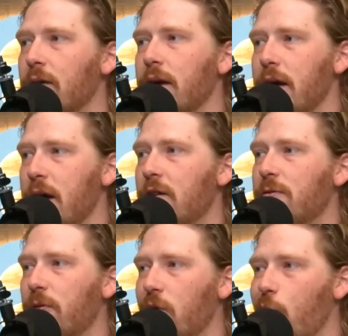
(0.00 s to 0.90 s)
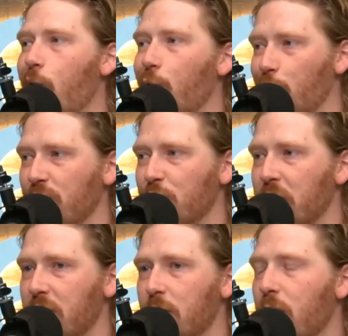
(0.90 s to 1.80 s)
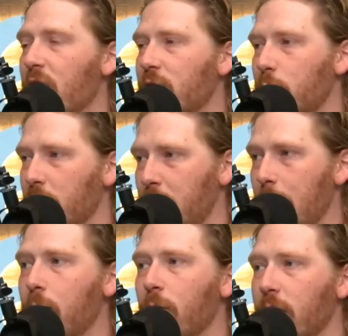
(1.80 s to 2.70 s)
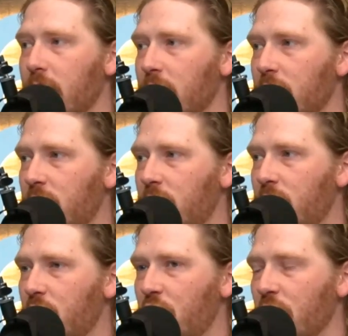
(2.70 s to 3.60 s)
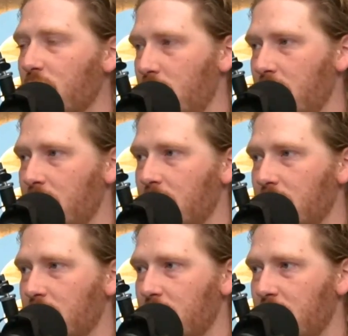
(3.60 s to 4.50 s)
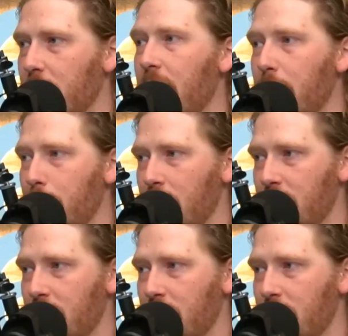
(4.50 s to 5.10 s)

It's for homes with multiple people and children, in my opinion.